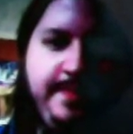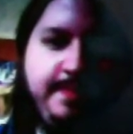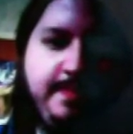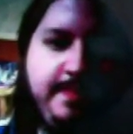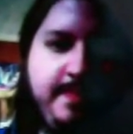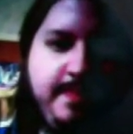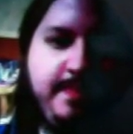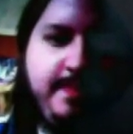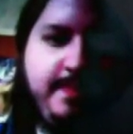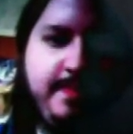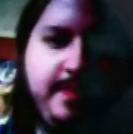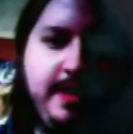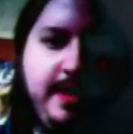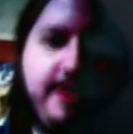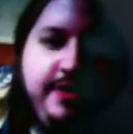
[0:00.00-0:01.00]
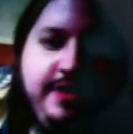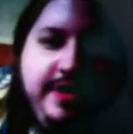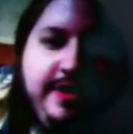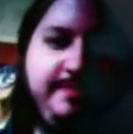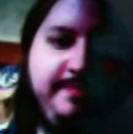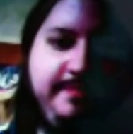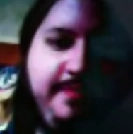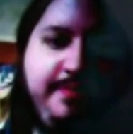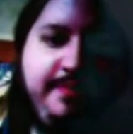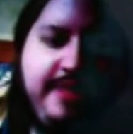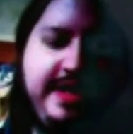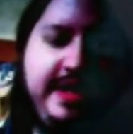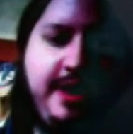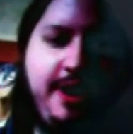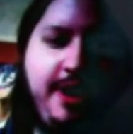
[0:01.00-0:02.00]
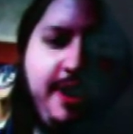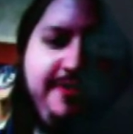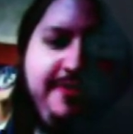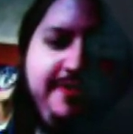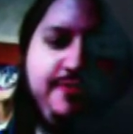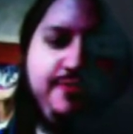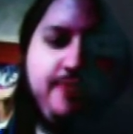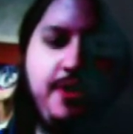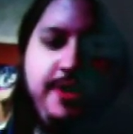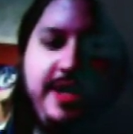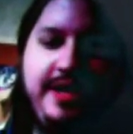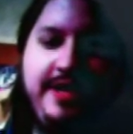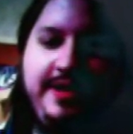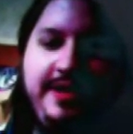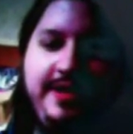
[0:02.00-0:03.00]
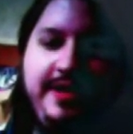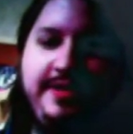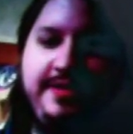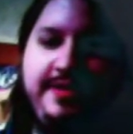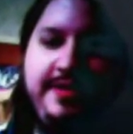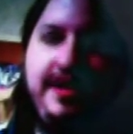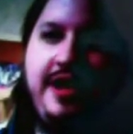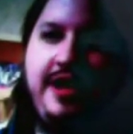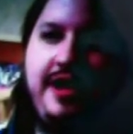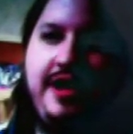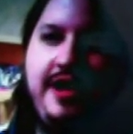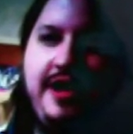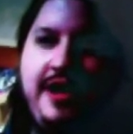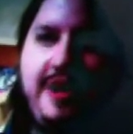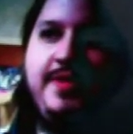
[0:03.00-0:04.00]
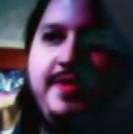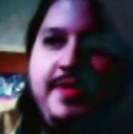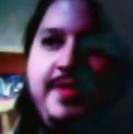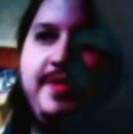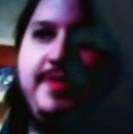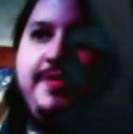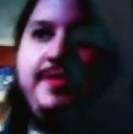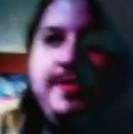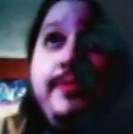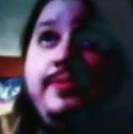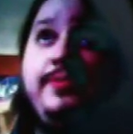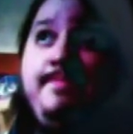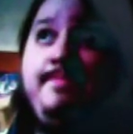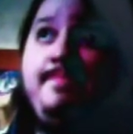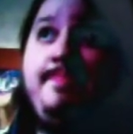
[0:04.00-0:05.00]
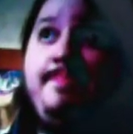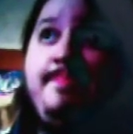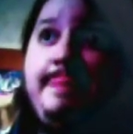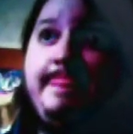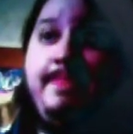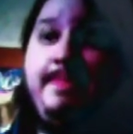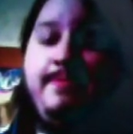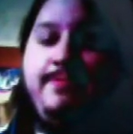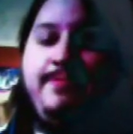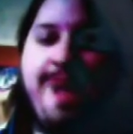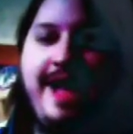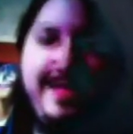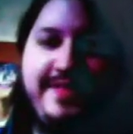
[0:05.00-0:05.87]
Also, it puts the cards you rode into the drop zone, so relevant.